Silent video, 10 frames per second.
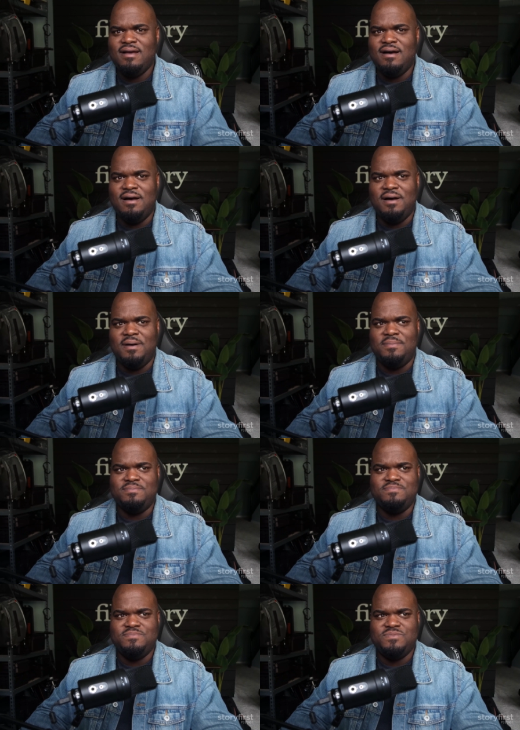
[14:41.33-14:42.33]

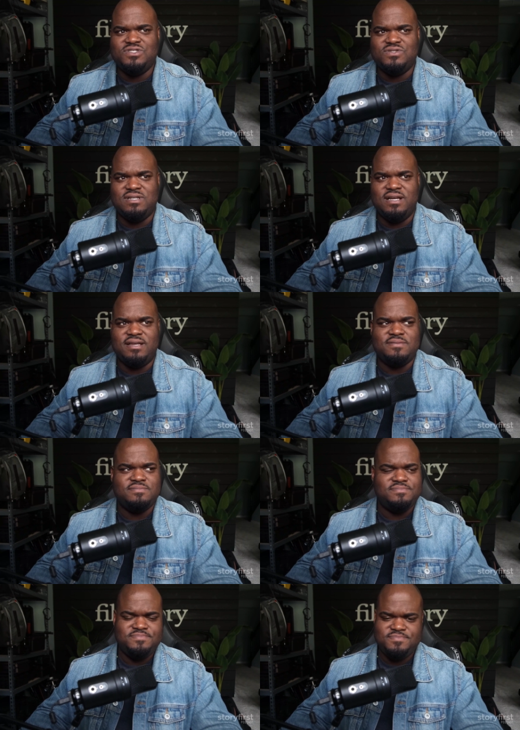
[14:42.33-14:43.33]
So like
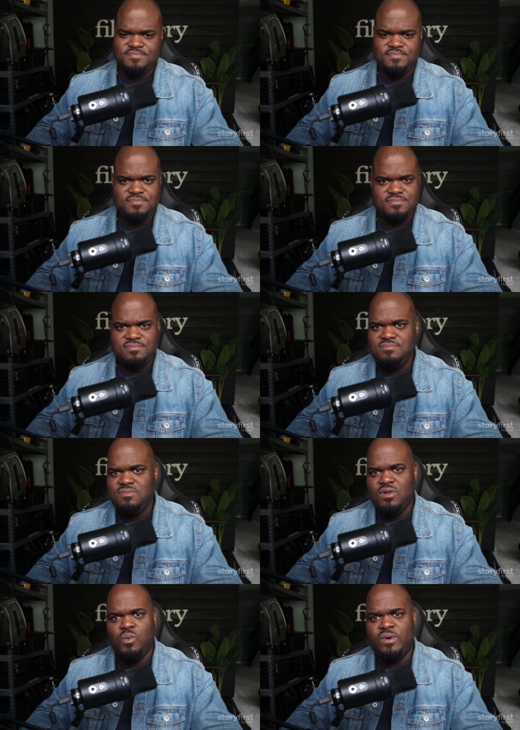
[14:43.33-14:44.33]

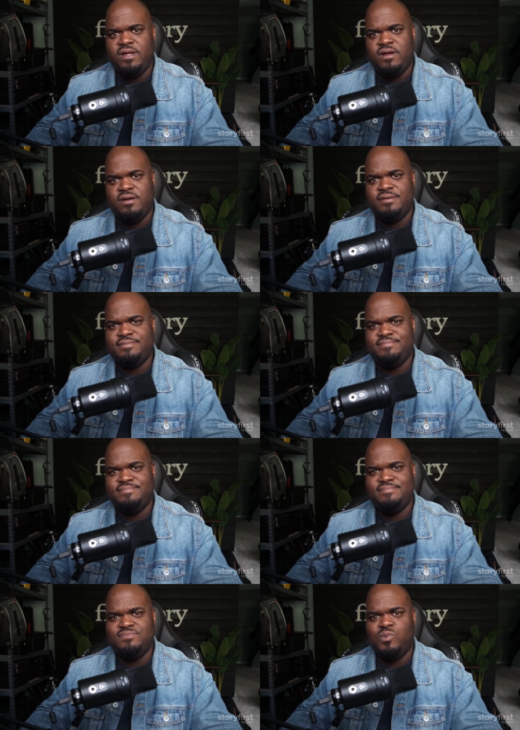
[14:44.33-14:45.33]
when you're
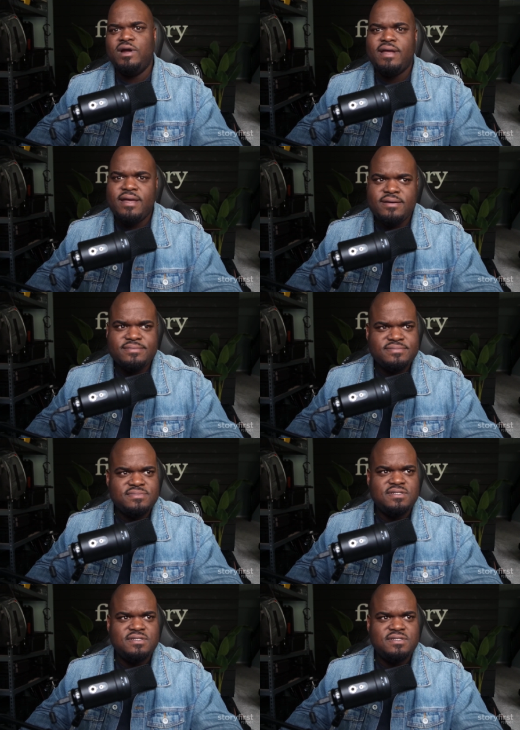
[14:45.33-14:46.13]
working,